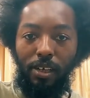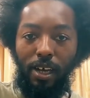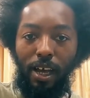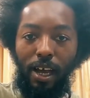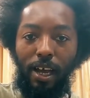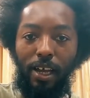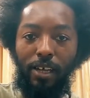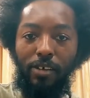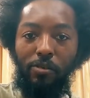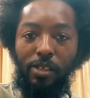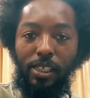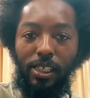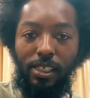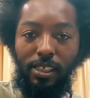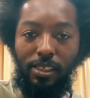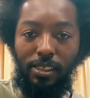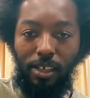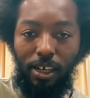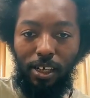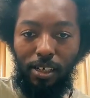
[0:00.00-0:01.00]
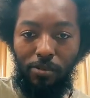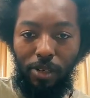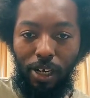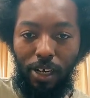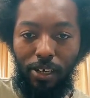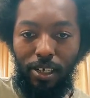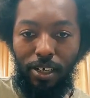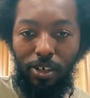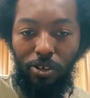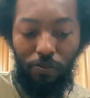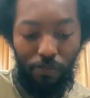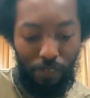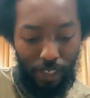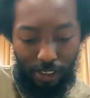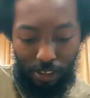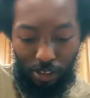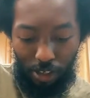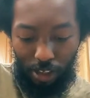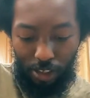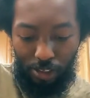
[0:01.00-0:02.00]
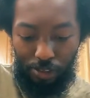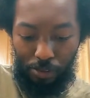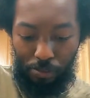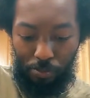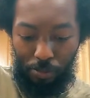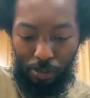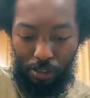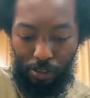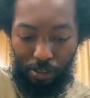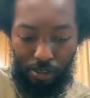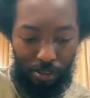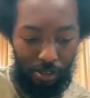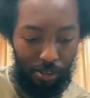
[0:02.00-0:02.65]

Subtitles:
Alright, we get to talking about health, they start tripping.